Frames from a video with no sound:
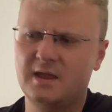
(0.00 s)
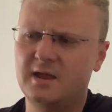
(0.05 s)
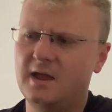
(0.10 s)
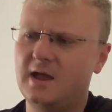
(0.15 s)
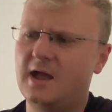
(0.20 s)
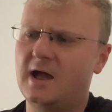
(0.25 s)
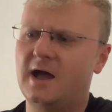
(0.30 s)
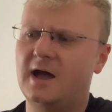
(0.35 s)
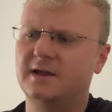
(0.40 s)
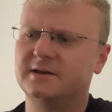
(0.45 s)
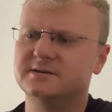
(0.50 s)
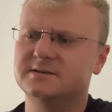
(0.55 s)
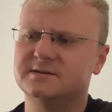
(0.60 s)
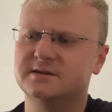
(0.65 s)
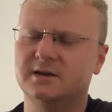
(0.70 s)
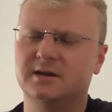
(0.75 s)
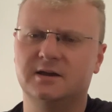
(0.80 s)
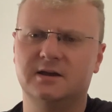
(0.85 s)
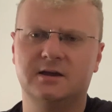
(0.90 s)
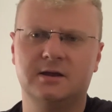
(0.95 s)
and
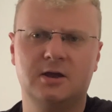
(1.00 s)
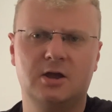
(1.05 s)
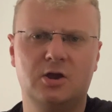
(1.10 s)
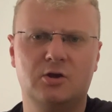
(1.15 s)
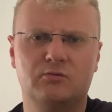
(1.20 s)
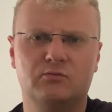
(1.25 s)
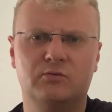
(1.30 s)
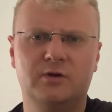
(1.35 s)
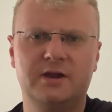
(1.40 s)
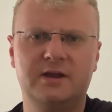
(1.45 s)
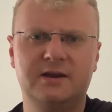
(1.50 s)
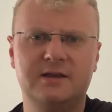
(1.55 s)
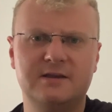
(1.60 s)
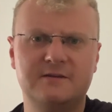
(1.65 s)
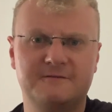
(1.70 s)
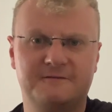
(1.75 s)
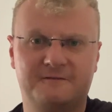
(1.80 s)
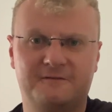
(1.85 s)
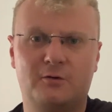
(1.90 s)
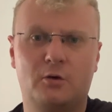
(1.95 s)

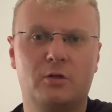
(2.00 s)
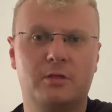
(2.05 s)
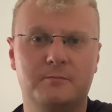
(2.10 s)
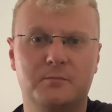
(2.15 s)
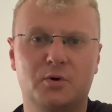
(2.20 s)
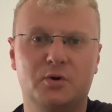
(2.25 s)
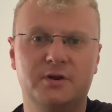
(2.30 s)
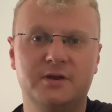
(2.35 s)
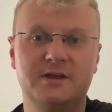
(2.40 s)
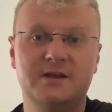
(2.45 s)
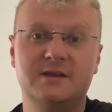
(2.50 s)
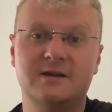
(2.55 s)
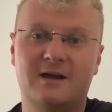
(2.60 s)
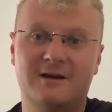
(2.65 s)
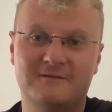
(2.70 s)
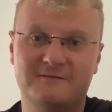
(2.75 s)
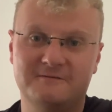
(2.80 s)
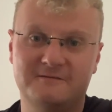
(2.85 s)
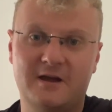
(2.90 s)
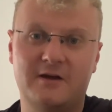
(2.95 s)
really, for the money,
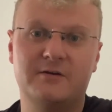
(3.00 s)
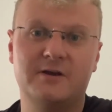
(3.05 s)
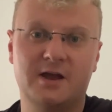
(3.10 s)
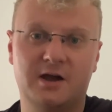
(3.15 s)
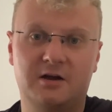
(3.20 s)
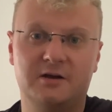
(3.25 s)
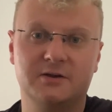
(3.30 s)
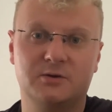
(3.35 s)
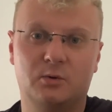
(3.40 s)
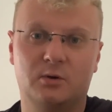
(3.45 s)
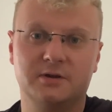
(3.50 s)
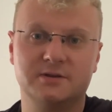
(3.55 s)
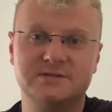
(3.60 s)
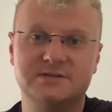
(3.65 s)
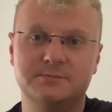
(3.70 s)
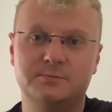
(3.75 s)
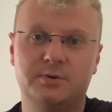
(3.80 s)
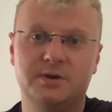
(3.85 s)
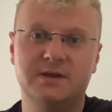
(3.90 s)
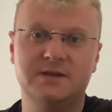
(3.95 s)
a very high
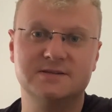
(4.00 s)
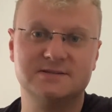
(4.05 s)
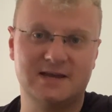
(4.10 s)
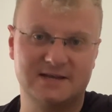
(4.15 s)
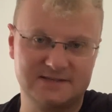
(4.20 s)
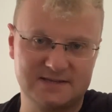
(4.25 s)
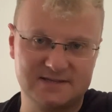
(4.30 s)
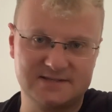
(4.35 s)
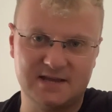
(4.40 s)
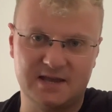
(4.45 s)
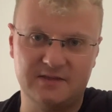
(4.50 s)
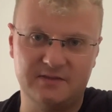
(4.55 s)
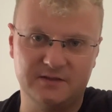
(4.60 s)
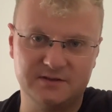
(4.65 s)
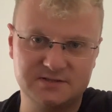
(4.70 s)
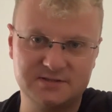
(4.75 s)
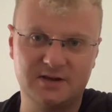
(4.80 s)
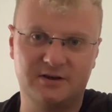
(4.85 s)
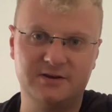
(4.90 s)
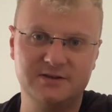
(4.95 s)
quality piece. As I say in the
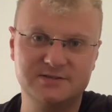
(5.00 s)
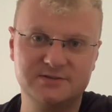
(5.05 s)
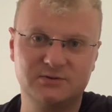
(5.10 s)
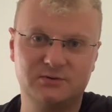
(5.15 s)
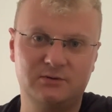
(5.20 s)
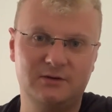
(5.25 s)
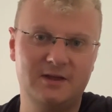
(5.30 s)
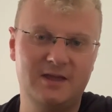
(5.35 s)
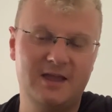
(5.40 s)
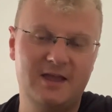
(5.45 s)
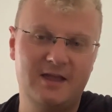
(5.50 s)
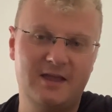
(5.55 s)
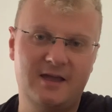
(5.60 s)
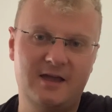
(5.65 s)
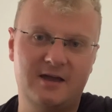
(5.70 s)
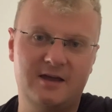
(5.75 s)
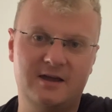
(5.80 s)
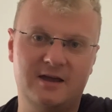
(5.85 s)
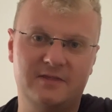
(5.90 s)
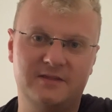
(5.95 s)
title,
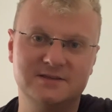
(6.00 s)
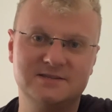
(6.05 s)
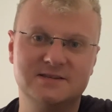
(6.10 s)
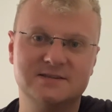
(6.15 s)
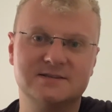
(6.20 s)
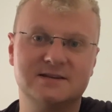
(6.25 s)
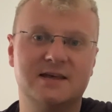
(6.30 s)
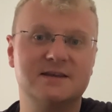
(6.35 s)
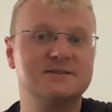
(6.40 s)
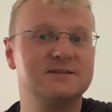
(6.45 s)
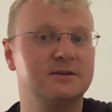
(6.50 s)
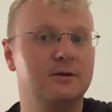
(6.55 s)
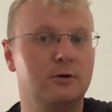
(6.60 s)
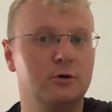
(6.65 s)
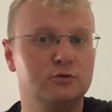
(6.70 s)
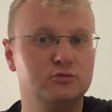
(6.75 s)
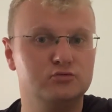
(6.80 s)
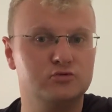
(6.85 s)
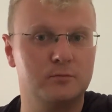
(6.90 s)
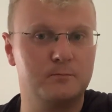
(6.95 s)
this is less than
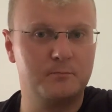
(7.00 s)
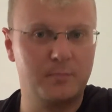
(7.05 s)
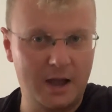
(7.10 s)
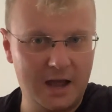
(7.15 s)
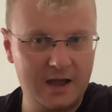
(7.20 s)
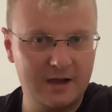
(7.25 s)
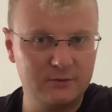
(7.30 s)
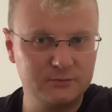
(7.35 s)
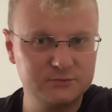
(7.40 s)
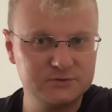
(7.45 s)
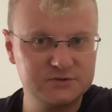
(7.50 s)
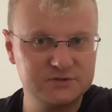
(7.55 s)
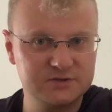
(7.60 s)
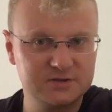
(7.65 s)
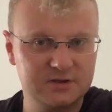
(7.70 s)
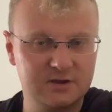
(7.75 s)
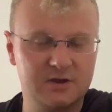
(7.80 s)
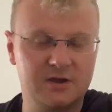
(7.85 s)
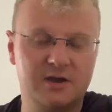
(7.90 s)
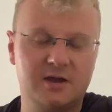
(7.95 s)

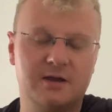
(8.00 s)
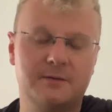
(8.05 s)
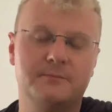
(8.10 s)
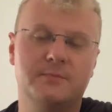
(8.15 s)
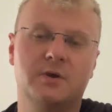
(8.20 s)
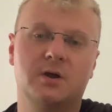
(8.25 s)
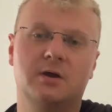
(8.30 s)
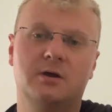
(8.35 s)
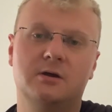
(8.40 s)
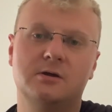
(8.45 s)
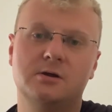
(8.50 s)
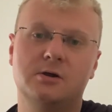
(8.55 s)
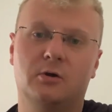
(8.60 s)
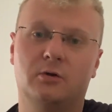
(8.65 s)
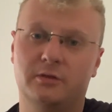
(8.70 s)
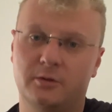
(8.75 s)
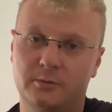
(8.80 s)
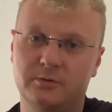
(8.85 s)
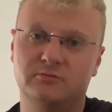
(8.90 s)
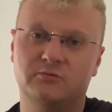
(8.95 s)
£100,
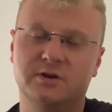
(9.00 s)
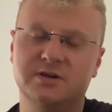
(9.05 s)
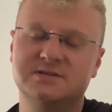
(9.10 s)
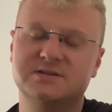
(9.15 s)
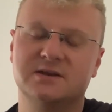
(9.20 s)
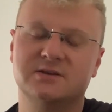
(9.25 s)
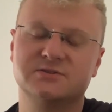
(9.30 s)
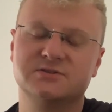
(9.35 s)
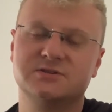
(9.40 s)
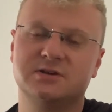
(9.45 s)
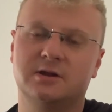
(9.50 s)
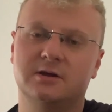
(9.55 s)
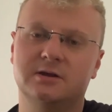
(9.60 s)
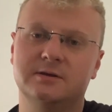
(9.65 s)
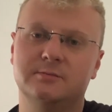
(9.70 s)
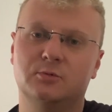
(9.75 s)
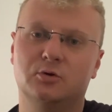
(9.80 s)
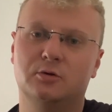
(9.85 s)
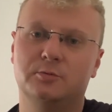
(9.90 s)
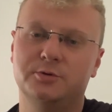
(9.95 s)
although it retails
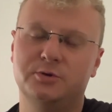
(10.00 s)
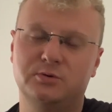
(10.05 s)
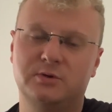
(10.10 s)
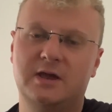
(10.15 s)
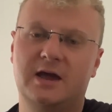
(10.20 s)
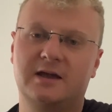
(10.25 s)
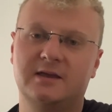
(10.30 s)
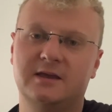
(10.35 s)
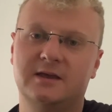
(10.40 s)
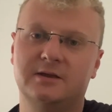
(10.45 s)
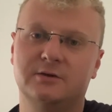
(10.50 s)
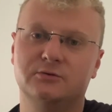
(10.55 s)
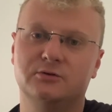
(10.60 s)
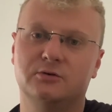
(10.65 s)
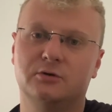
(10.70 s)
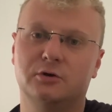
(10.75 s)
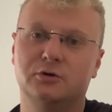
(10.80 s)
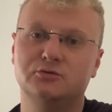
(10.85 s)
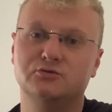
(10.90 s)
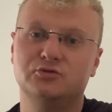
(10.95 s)
slightly more, but you can get it
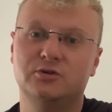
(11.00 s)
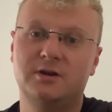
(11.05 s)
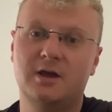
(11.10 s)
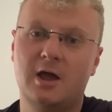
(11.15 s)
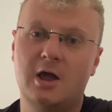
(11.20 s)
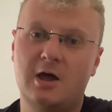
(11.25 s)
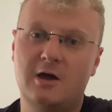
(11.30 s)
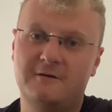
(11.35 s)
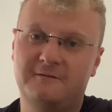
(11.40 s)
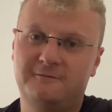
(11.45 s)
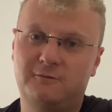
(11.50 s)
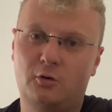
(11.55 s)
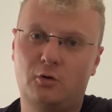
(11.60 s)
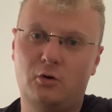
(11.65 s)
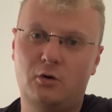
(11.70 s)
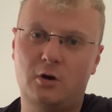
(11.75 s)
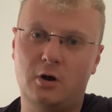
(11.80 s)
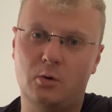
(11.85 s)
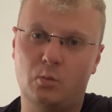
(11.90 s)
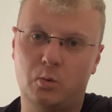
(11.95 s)
under 100
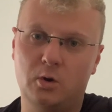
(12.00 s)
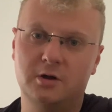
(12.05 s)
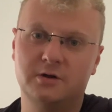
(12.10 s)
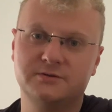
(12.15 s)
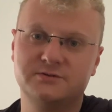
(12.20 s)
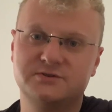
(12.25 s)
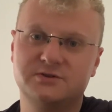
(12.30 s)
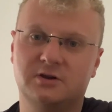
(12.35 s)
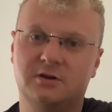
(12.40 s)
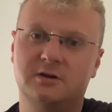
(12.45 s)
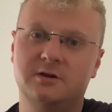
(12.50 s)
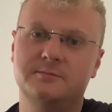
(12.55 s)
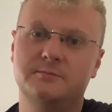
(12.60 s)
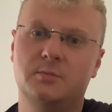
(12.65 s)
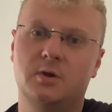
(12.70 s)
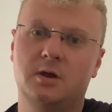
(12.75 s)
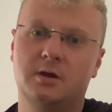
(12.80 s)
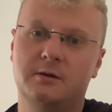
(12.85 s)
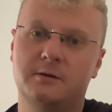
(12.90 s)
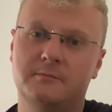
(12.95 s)
for a world
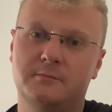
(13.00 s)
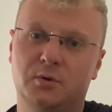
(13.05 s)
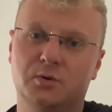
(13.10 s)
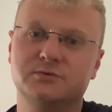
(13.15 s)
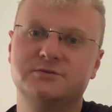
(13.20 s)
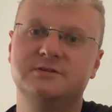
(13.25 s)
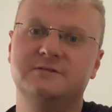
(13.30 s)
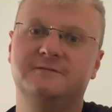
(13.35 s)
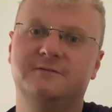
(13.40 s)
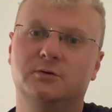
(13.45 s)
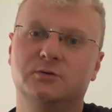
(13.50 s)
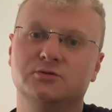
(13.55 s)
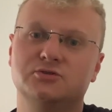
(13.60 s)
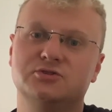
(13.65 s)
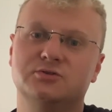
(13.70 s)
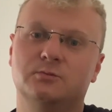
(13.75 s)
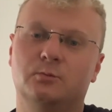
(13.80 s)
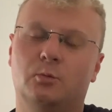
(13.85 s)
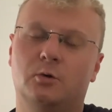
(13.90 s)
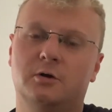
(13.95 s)
time
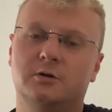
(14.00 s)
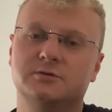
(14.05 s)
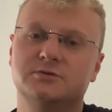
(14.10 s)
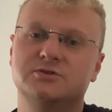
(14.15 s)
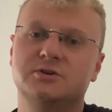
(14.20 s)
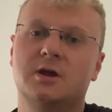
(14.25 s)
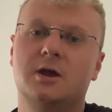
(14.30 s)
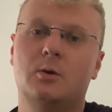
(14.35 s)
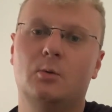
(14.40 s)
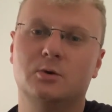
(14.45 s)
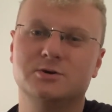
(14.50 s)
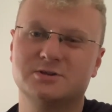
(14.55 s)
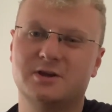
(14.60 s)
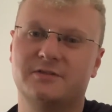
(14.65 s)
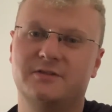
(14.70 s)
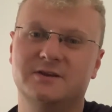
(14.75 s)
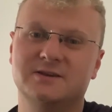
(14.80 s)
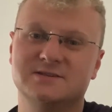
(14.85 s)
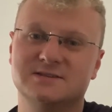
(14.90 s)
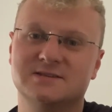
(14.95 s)
multifunction watch, which I
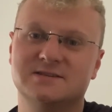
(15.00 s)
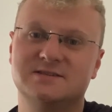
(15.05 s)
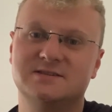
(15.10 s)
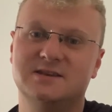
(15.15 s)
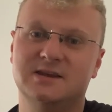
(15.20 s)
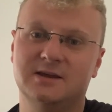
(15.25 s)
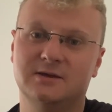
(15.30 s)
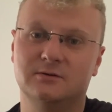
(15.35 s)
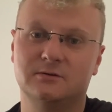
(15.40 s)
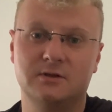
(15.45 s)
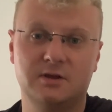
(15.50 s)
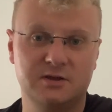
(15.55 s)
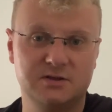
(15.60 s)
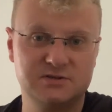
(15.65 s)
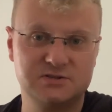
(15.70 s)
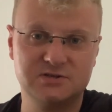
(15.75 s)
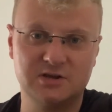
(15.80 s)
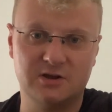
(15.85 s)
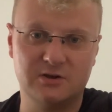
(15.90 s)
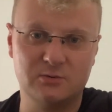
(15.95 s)
think is a steal.
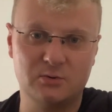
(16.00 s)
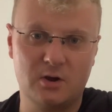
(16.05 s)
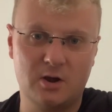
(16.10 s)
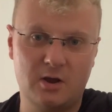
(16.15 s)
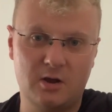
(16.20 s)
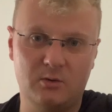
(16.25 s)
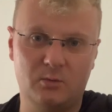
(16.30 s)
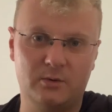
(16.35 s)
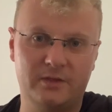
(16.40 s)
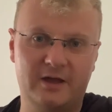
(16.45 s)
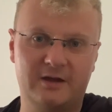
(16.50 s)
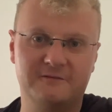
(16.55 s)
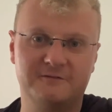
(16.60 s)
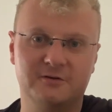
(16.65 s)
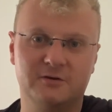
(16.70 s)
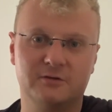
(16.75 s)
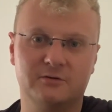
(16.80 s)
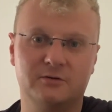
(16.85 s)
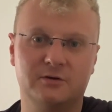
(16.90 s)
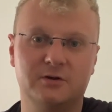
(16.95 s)
So without
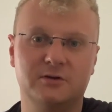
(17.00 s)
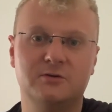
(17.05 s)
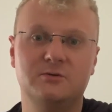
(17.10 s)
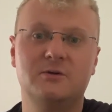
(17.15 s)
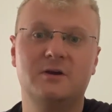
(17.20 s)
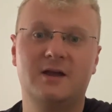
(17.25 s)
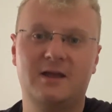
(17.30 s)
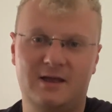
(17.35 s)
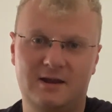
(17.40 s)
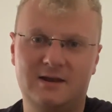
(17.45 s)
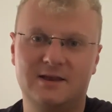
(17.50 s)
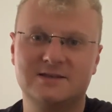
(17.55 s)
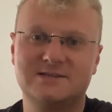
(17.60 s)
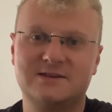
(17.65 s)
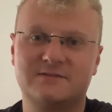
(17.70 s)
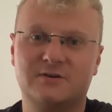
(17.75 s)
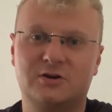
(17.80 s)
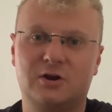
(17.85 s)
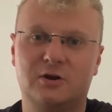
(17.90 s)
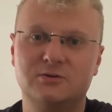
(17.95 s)
further ado, let's
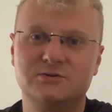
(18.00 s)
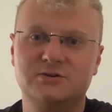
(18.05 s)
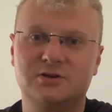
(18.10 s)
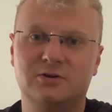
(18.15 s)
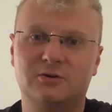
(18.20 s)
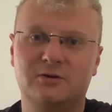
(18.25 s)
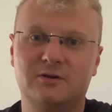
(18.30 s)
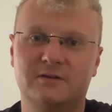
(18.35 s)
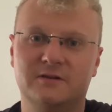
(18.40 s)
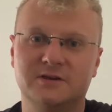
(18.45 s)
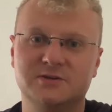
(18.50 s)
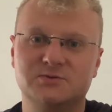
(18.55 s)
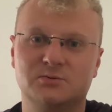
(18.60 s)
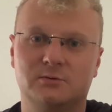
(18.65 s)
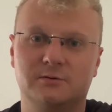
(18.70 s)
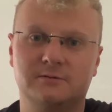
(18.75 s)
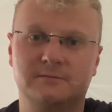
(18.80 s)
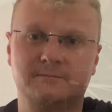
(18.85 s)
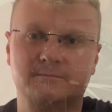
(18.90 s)
have a closer look at this one.